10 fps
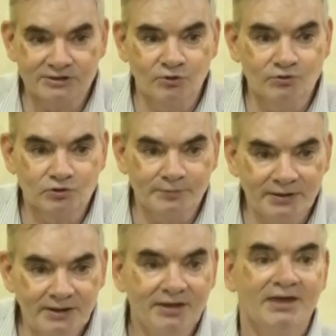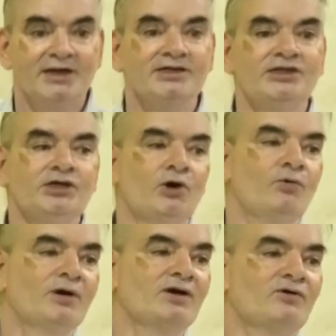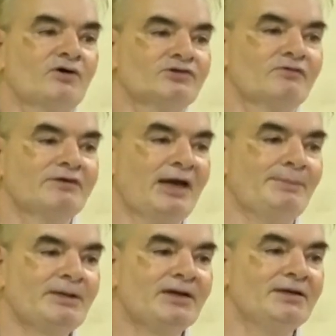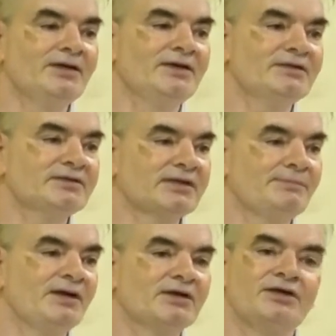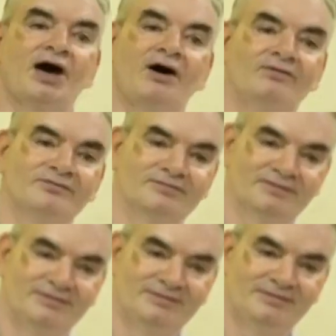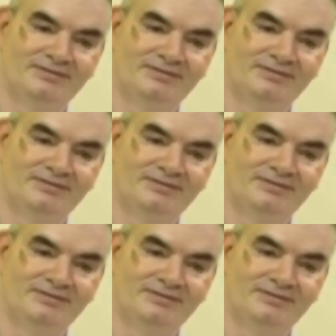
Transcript: The result is going to be the overall cost of capital is coming down.